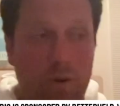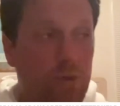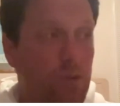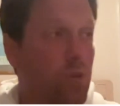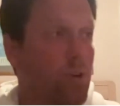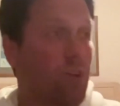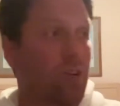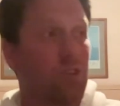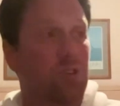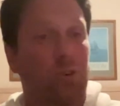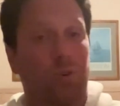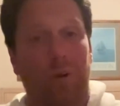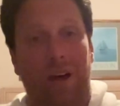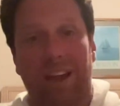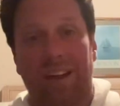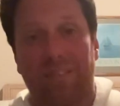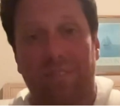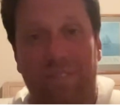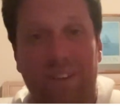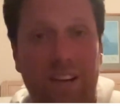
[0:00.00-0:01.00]
You can do
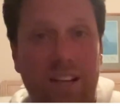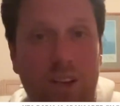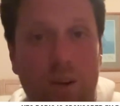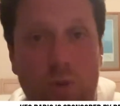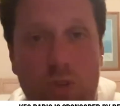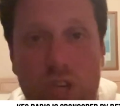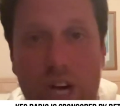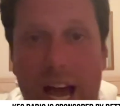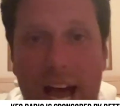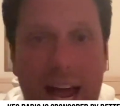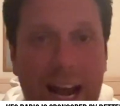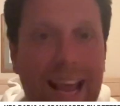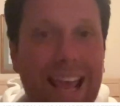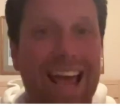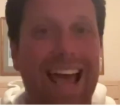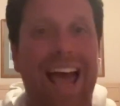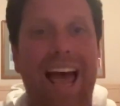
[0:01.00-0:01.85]
a video chat.